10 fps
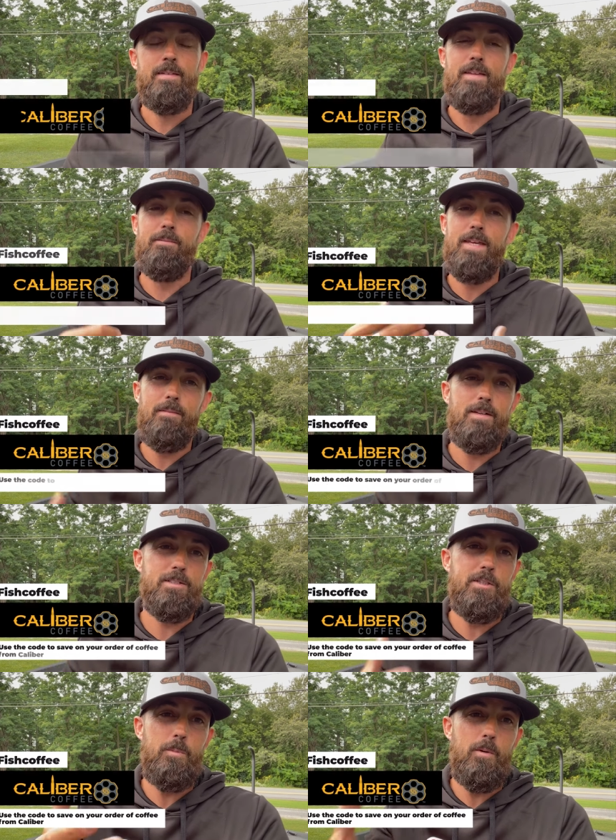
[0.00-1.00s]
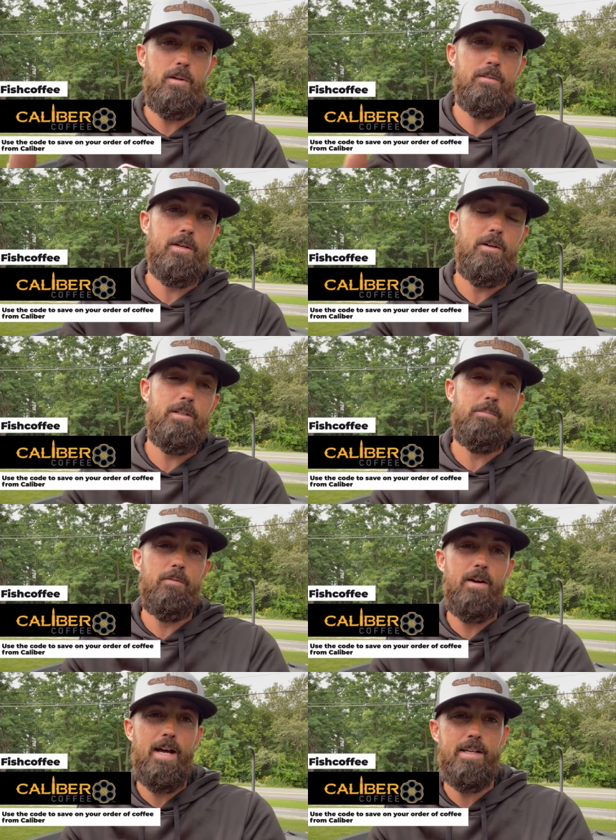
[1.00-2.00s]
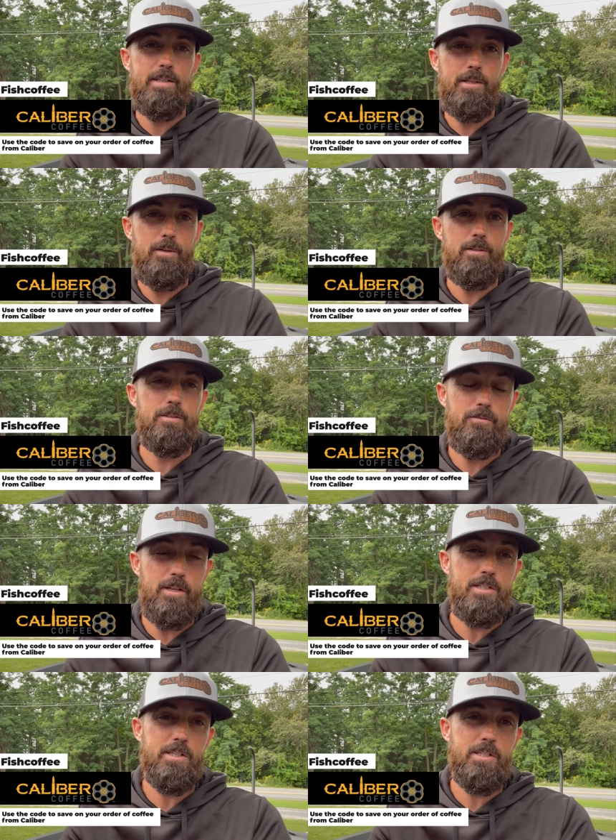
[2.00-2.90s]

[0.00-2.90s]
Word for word: they've given us a coupon code to provide to you. It's Fish